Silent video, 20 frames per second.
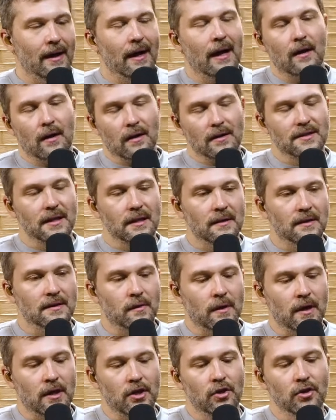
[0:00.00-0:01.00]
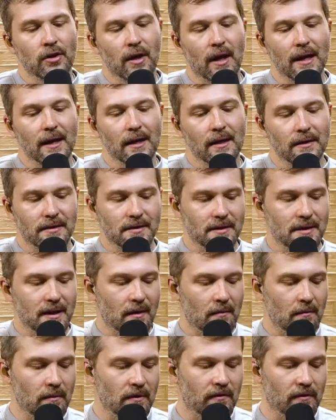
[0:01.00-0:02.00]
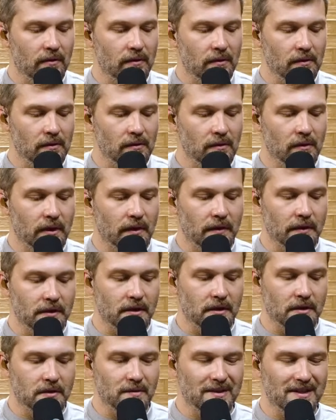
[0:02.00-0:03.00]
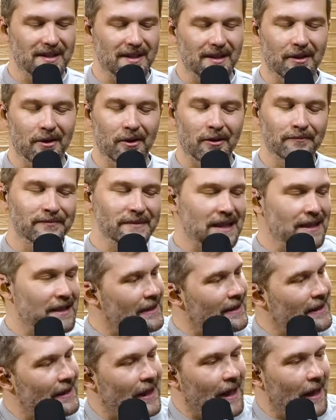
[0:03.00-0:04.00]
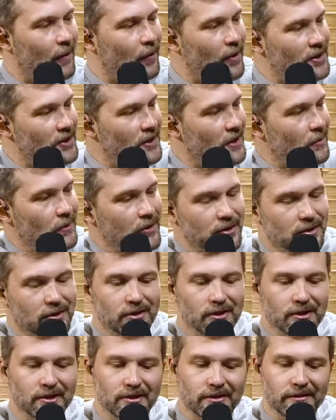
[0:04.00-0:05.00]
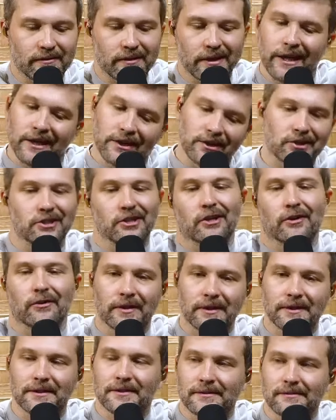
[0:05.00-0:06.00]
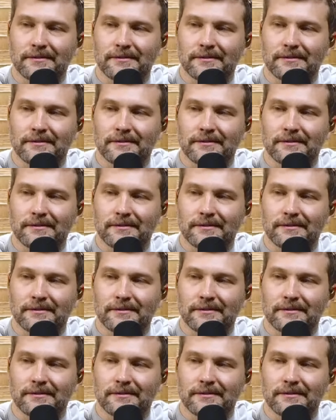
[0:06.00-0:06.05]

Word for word: I'll say it this way you're not going to stand before the Lord at the judgment seat and go, I wish I was just less generous.